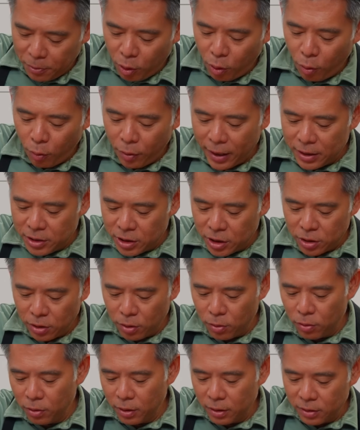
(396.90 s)
creates its
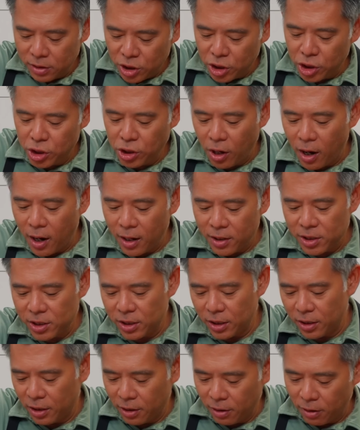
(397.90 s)
own sauce
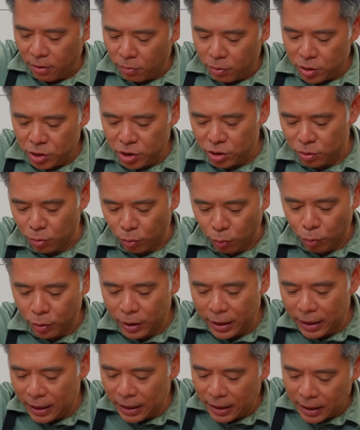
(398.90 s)
in here, which is
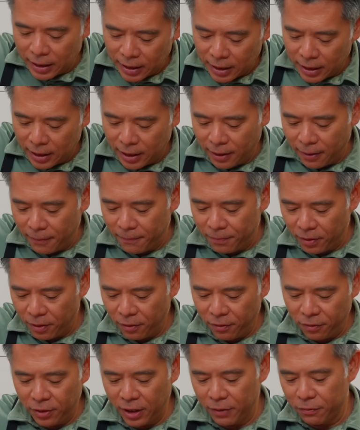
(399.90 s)
really
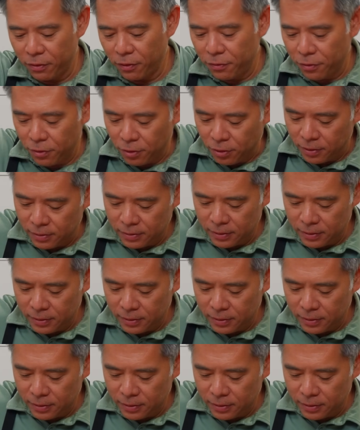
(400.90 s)
flavorful.